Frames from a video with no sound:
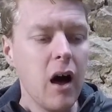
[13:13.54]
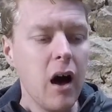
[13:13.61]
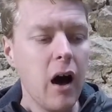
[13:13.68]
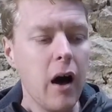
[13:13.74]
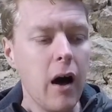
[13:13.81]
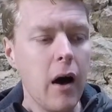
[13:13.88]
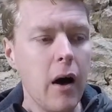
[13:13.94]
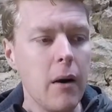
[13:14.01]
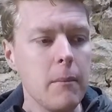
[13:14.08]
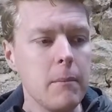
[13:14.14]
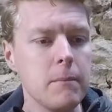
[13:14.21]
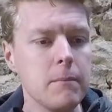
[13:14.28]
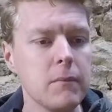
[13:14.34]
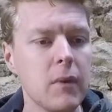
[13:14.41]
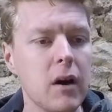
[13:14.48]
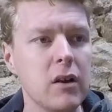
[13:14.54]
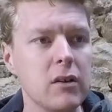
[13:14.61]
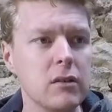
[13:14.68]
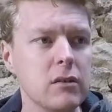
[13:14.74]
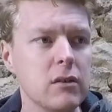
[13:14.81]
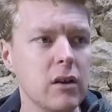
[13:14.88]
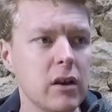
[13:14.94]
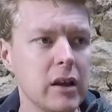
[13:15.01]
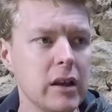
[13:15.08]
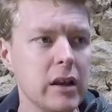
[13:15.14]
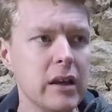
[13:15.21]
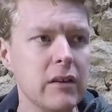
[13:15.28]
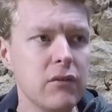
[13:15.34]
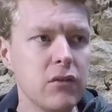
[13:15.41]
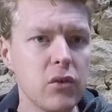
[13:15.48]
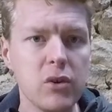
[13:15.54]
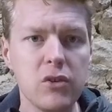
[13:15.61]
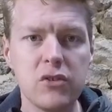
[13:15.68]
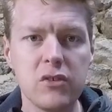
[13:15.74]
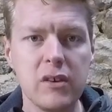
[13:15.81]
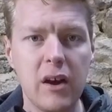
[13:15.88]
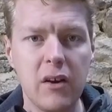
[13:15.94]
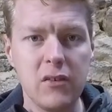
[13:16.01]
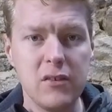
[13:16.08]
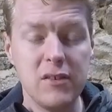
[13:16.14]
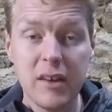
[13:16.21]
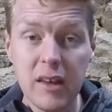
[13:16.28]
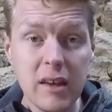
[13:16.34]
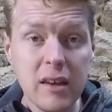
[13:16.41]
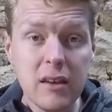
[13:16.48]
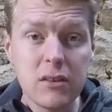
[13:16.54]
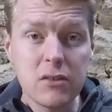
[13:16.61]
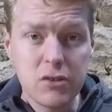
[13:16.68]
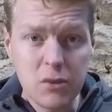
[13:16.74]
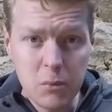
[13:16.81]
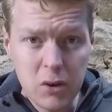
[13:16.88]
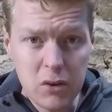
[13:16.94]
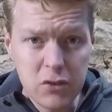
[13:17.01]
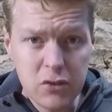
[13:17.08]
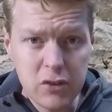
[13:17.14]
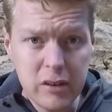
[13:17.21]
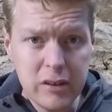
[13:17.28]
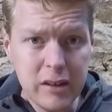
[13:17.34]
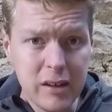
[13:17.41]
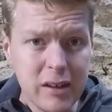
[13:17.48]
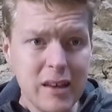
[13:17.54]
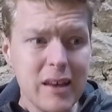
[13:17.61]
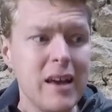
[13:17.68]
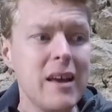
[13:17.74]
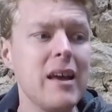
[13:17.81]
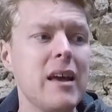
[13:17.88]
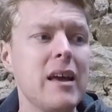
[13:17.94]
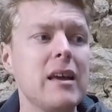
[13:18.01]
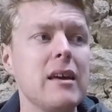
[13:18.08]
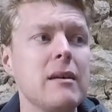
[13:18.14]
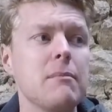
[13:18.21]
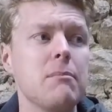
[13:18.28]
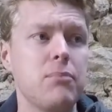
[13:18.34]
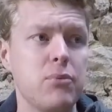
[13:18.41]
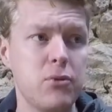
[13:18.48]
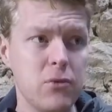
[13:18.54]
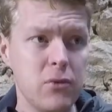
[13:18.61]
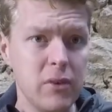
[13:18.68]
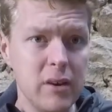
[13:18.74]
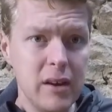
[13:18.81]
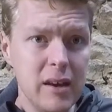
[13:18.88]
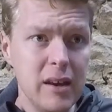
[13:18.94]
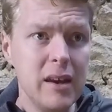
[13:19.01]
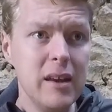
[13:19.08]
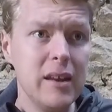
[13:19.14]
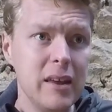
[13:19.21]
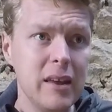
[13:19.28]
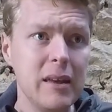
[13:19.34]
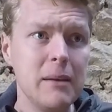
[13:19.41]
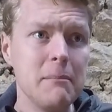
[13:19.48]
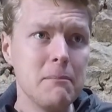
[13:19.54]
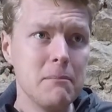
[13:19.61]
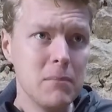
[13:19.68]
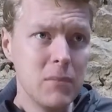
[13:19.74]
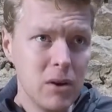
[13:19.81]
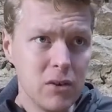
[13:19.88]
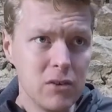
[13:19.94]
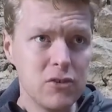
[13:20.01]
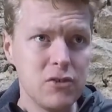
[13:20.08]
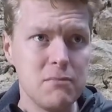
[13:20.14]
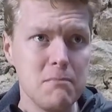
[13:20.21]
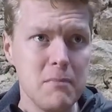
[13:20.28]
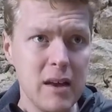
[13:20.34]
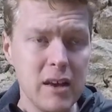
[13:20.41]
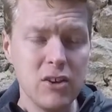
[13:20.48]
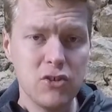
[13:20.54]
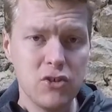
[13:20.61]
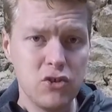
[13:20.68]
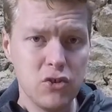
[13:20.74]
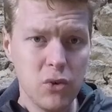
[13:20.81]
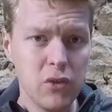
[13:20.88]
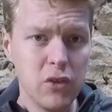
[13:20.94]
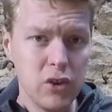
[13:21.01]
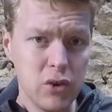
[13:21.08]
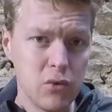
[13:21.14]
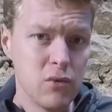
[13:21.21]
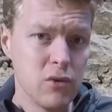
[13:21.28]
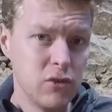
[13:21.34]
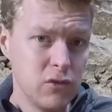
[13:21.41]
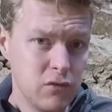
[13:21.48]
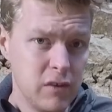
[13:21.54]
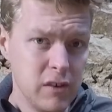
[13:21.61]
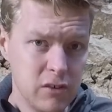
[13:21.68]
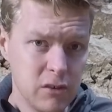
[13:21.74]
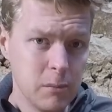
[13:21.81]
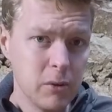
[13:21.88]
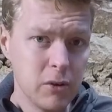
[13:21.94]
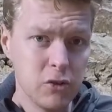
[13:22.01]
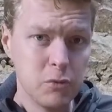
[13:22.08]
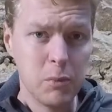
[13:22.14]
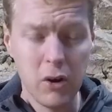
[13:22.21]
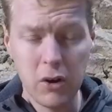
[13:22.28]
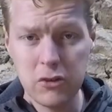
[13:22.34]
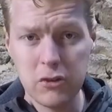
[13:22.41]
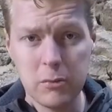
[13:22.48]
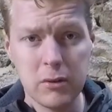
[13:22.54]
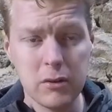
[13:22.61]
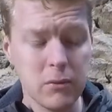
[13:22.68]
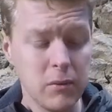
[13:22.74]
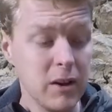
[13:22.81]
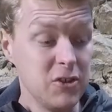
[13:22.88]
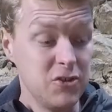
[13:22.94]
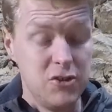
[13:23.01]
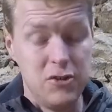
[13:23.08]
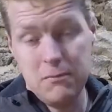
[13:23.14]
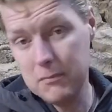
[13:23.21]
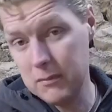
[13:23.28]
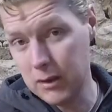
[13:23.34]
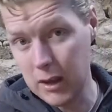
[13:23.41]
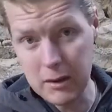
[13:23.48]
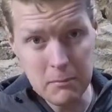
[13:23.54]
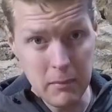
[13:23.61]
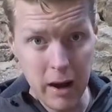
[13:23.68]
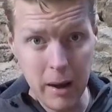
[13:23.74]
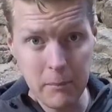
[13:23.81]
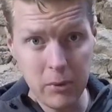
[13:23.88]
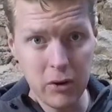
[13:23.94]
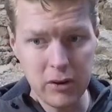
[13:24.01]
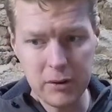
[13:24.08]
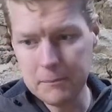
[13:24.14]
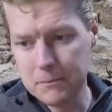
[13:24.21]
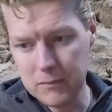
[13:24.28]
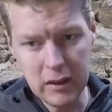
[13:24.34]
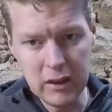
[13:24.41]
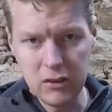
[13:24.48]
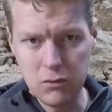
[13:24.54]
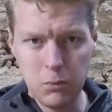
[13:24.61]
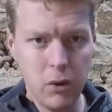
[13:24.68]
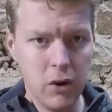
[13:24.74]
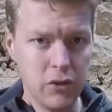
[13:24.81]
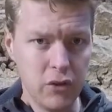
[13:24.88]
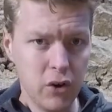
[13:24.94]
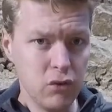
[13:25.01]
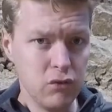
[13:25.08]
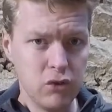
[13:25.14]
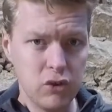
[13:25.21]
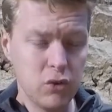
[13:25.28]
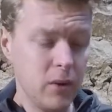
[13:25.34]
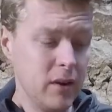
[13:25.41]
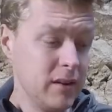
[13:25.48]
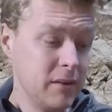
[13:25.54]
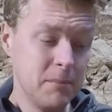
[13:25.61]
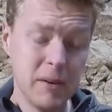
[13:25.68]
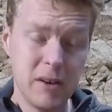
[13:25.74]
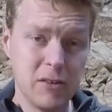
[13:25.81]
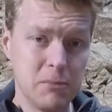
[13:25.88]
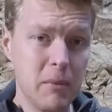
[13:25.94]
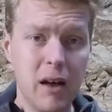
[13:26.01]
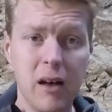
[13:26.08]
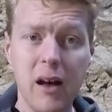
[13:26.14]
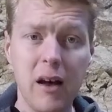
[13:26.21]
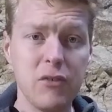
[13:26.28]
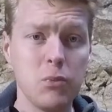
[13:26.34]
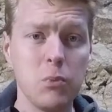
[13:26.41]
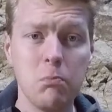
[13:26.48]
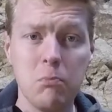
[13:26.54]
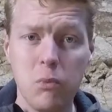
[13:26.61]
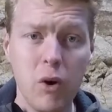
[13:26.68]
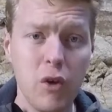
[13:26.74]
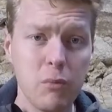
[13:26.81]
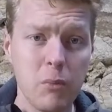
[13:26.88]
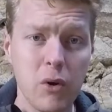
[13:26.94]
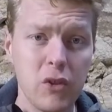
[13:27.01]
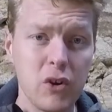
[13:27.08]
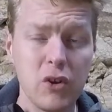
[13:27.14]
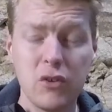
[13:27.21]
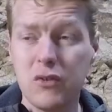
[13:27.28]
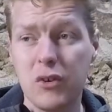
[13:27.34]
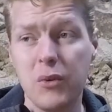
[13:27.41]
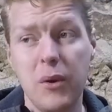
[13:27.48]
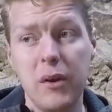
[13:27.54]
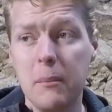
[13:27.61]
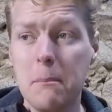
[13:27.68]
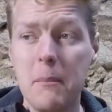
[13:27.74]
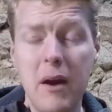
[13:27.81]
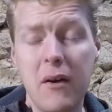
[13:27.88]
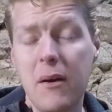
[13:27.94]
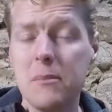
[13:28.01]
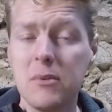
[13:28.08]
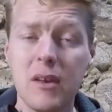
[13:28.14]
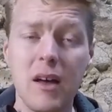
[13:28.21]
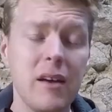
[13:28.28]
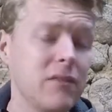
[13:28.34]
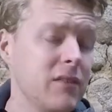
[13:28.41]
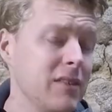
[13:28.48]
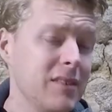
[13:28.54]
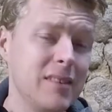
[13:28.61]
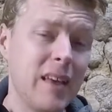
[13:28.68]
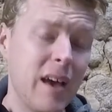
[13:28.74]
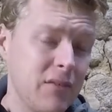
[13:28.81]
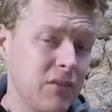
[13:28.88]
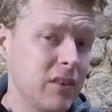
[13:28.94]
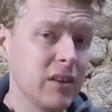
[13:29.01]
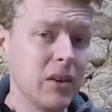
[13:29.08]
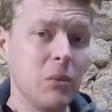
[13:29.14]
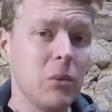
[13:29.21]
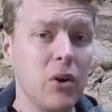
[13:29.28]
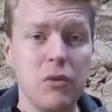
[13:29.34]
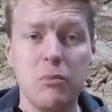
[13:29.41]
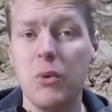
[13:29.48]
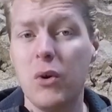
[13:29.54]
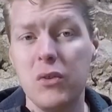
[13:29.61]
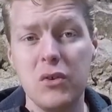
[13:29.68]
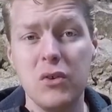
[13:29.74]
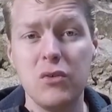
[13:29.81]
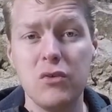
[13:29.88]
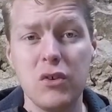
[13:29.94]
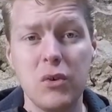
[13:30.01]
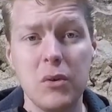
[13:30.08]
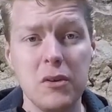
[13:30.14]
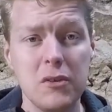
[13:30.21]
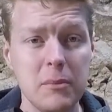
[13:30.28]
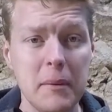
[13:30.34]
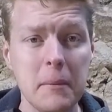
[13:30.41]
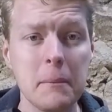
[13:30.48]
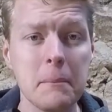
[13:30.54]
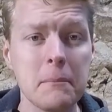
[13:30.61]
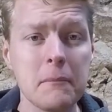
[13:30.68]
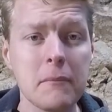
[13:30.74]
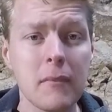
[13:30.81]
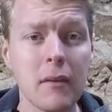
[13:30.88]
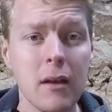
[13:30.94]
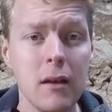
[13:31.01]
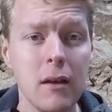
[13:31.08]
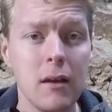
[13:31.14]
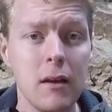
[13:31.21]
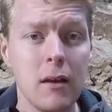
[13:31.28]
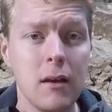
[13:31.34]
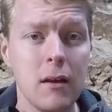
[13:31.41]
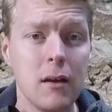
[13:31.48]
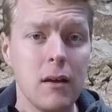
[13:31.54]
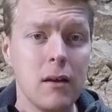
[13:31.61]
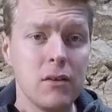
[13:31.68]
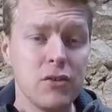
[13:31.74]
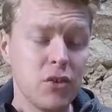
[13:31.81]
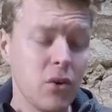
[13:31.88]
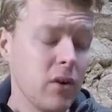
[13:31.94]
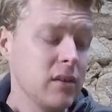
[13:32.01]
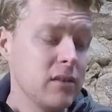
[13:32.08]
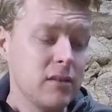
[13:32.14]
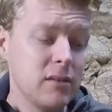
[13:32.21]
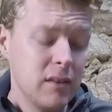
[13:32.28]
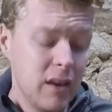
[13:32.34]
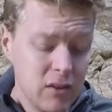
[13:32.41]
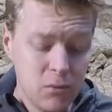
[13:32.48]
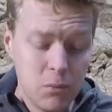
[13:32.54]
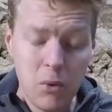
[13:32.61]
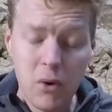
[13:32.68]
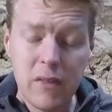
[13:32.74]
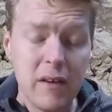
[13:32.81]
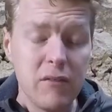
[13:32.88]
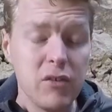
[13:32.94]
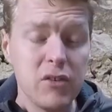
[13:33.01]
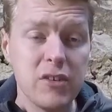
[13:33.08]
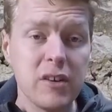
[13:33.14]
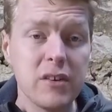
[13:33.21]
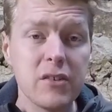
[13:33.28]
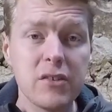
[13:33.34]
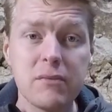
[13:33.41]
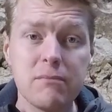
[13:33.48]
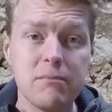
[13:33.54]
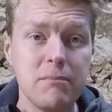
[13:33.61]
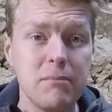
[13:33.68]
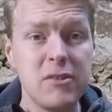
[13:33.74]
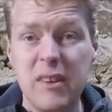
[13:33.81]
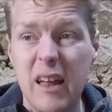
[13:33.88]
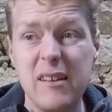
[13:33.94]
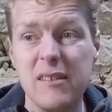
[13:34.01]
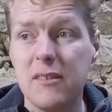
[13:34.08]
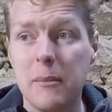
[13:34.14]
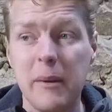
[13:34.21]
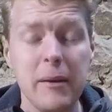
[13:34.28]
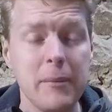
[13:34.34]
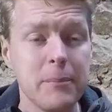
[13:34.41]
and even though it doesn't guarantee someone will see you, it pretty much makes sure that you're as visible as possible, which in my book is worth 100 quid, because my life's worth more than 100 quid, and Miriam's life is definitely worth more than 100 quid to me. So it's worth every single cent to me.